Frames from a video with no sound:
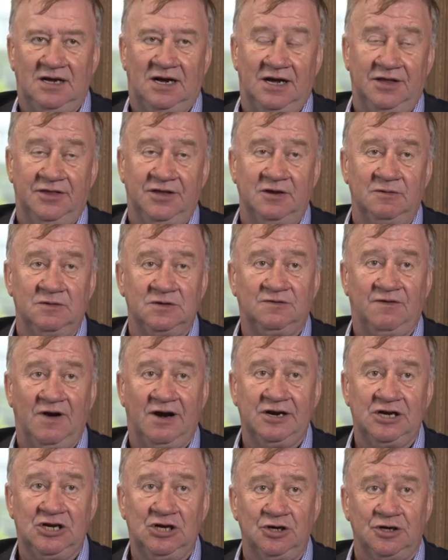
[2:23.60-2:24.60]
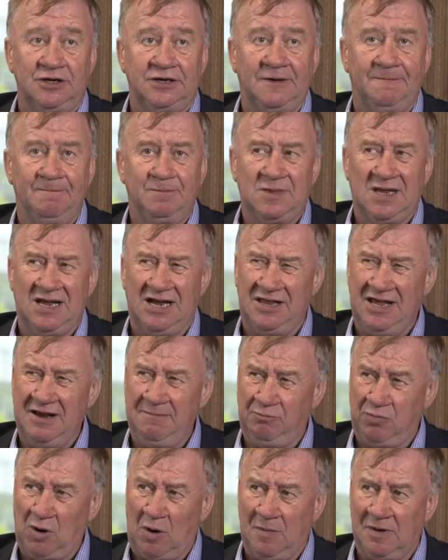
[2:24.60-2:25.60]
was very good. And they
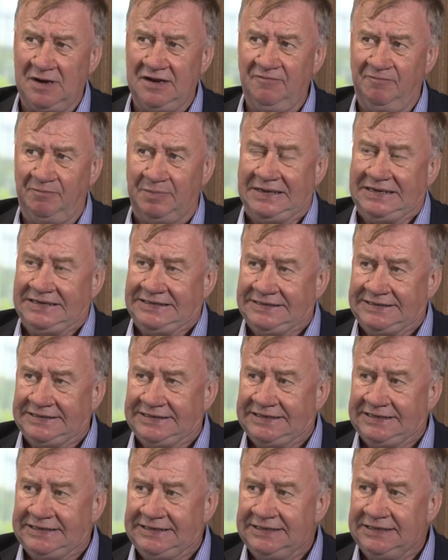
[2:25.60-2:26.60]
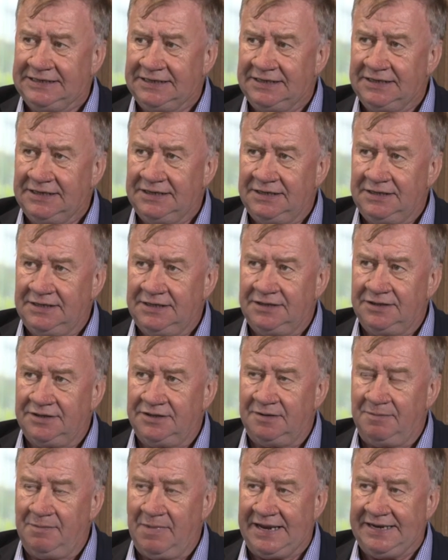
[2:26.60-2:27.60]
probably have been the
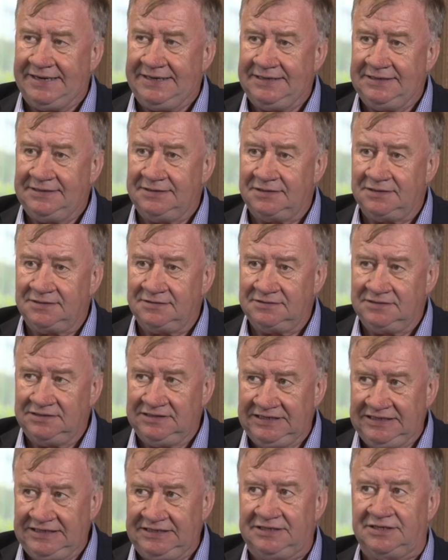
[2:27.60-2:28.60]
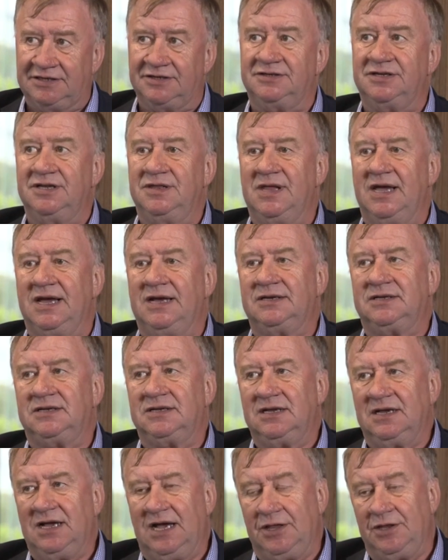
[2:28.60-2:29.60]
main leaders in
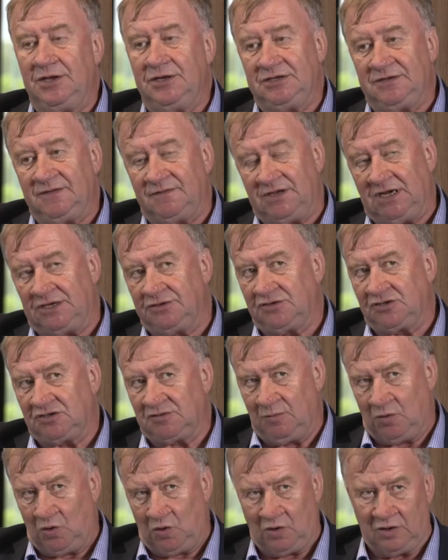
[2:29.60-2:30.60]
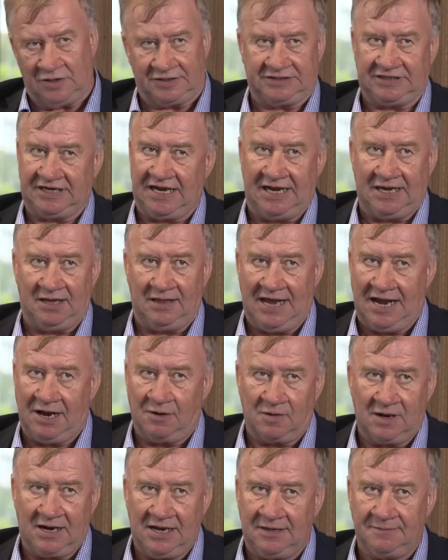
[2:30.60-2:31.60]
that. Others have done smaller scale
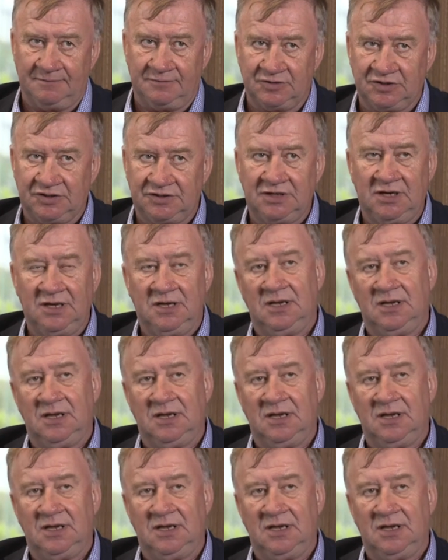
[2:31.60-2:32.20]
outcomes.